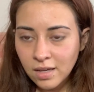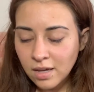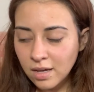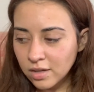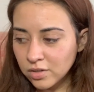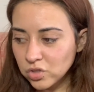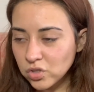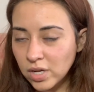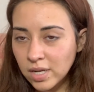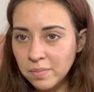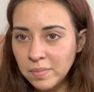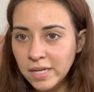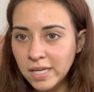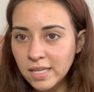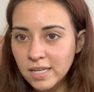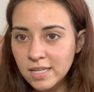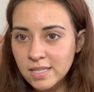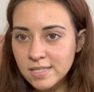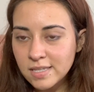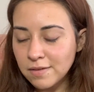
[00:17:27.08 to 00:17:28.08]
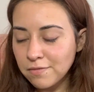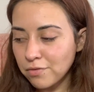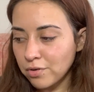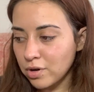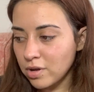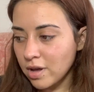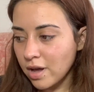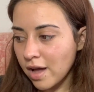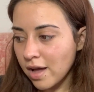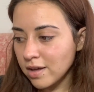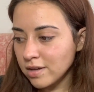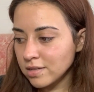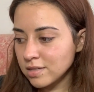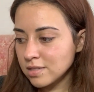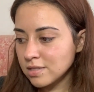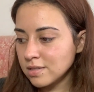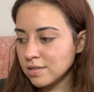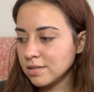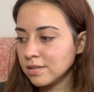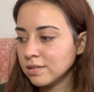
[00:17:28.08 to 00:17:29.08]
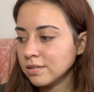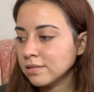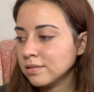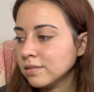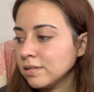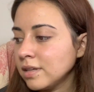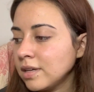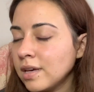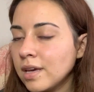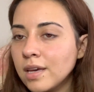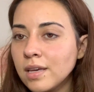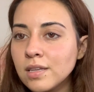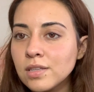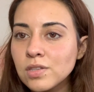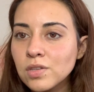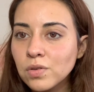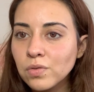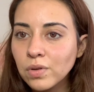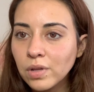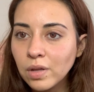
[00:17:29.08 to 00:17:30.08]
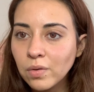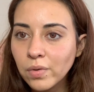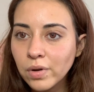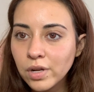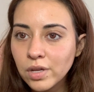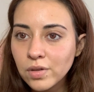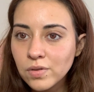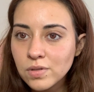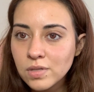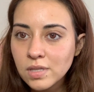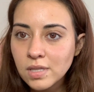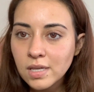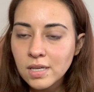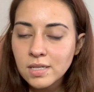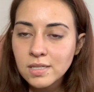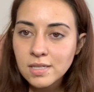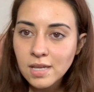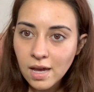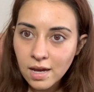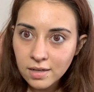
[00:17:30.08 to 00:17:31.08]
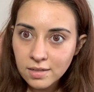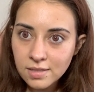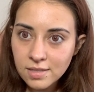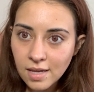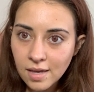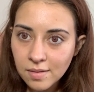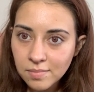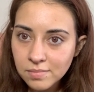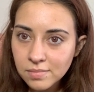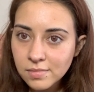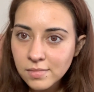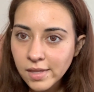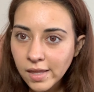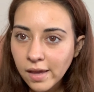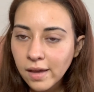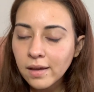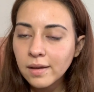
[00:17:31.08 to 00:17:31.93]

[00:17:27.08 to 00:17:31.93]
try to make it easy for you guys in case you really want to use the exact same thing.